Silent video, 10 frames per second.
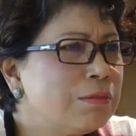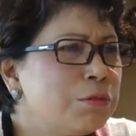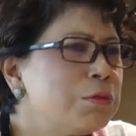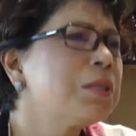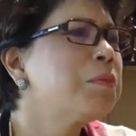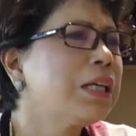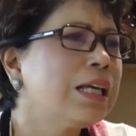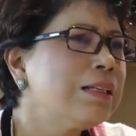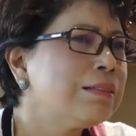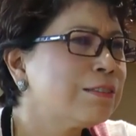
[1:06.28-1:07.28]
do something
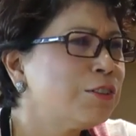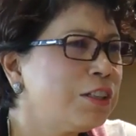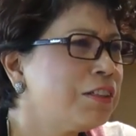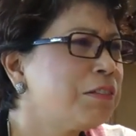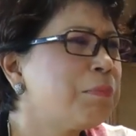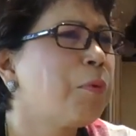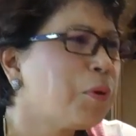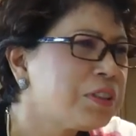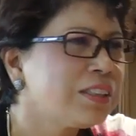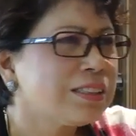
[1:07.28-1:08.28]
else, not a
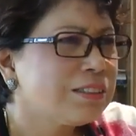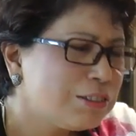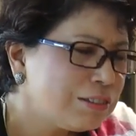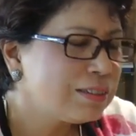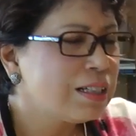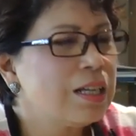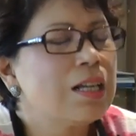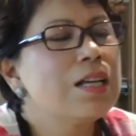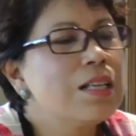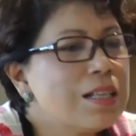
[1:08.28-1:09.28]
reporter, you know.
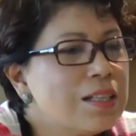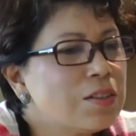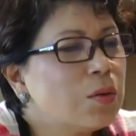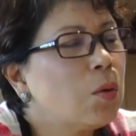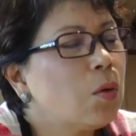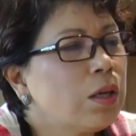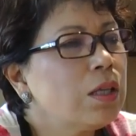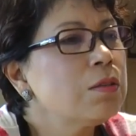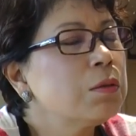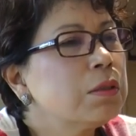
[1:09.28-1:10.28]
So,
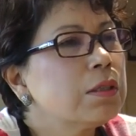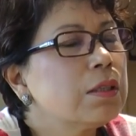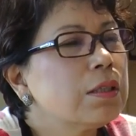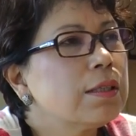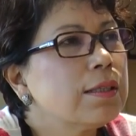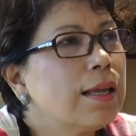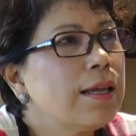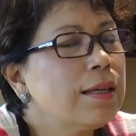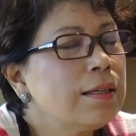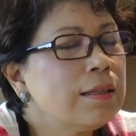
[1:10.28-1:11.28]
okay, so,
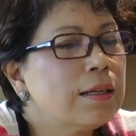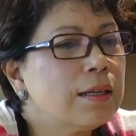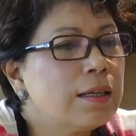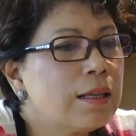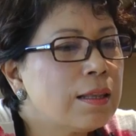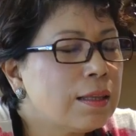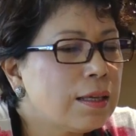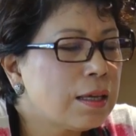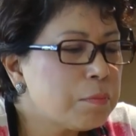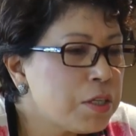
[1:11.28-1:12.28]
and
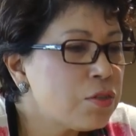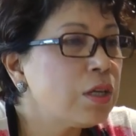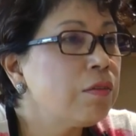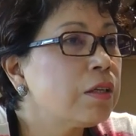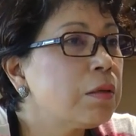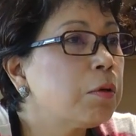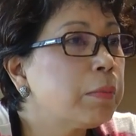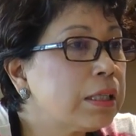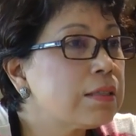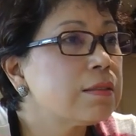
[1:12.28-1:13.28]
the administrative and
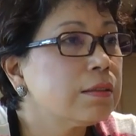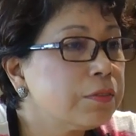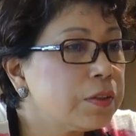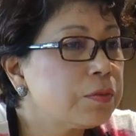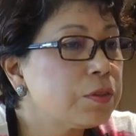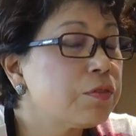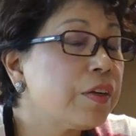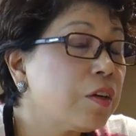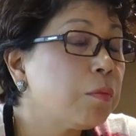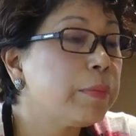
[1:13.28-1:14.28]
diplomatic service was
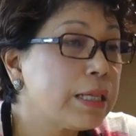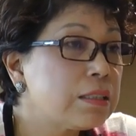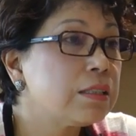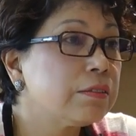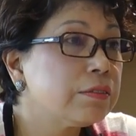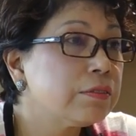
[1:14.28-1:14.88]
very competitive